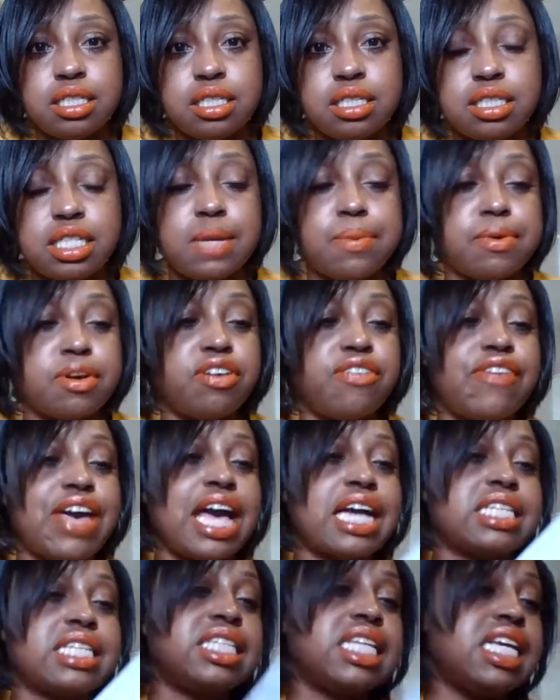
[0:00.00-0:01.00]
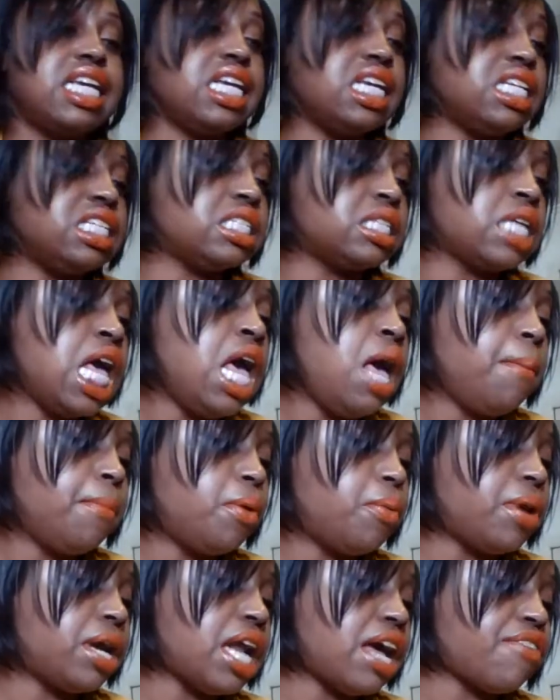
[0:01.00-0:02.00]
typical vaccines. But
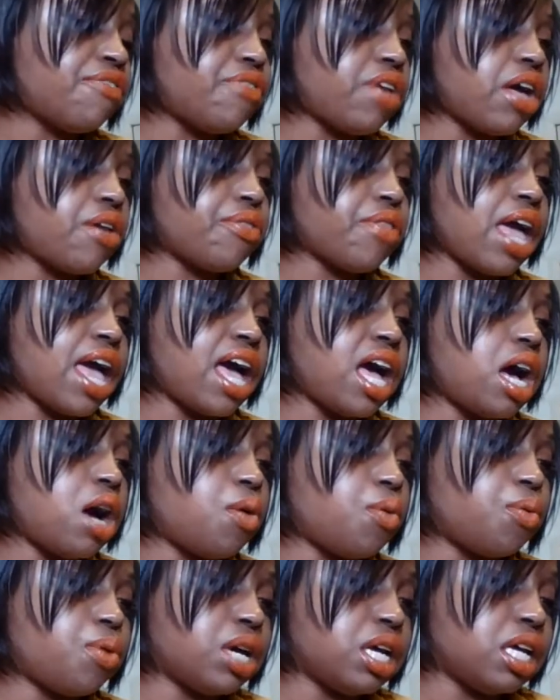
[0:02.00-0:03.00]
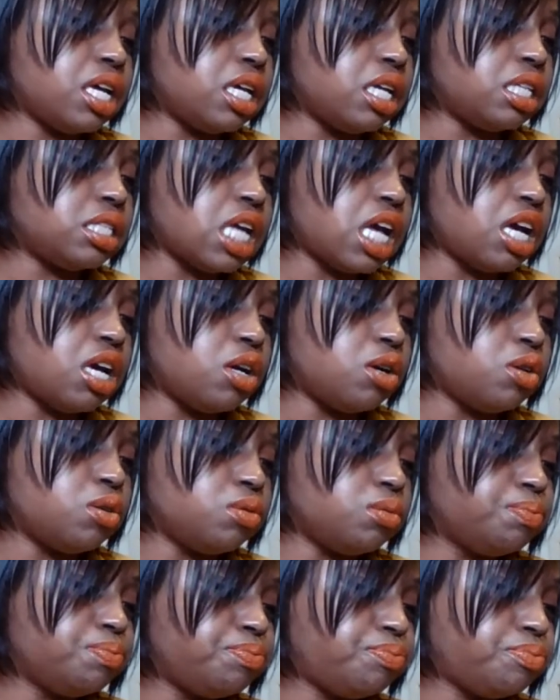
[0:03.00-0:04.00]
what I found out was
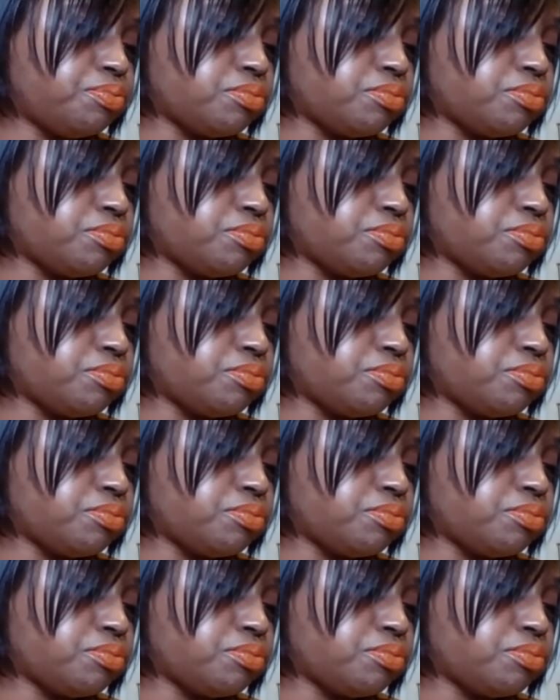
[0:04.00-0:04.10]
New